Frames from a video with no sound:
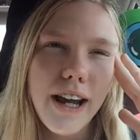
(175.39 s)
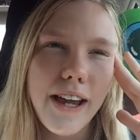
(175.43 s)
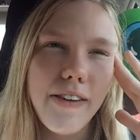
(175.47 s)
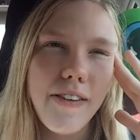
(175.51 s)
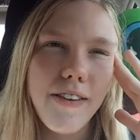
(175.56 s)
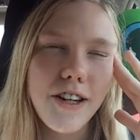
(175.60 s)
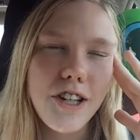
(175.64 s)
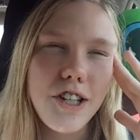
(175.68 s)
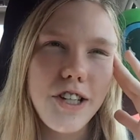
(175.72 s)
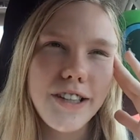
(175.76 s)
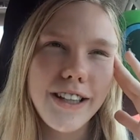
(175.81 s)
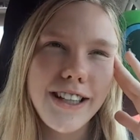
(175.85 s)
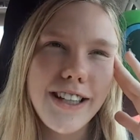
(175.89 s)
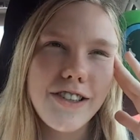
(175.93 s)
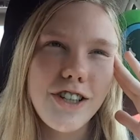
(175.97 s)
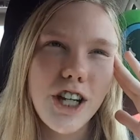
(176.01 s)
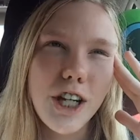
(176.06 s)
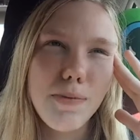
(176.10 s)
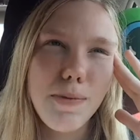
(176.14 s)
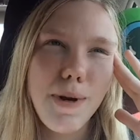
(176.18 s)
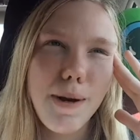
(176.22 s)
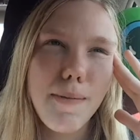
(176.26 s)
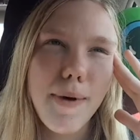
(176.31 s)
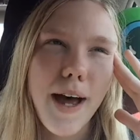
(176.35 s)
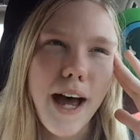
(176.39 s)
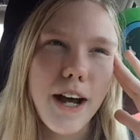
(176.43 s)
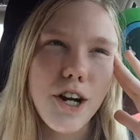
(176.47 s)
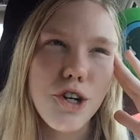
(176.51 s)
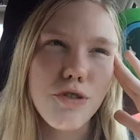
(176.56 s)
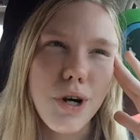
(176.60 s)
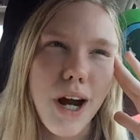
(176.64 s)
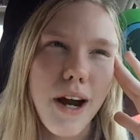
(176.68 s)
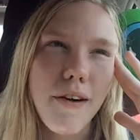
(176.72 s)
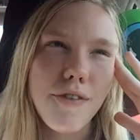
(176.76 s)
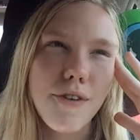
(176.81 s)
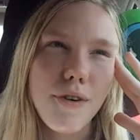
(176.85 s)
And then she tells me to
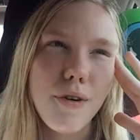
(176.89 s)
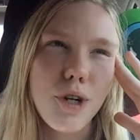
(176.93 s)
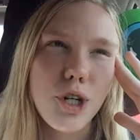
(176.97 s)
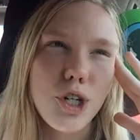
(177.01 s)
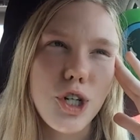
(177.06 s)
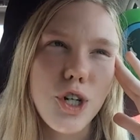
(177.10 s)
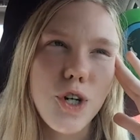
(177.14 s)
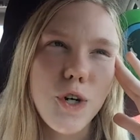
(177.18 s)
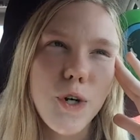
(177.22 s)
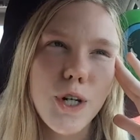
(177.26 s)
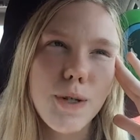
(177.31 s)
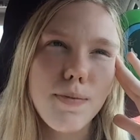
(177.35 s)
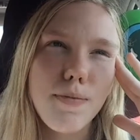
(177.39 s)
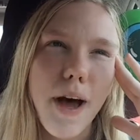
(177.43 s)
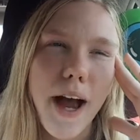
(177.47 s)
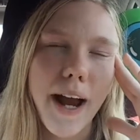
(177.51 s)
bag drive through and she goes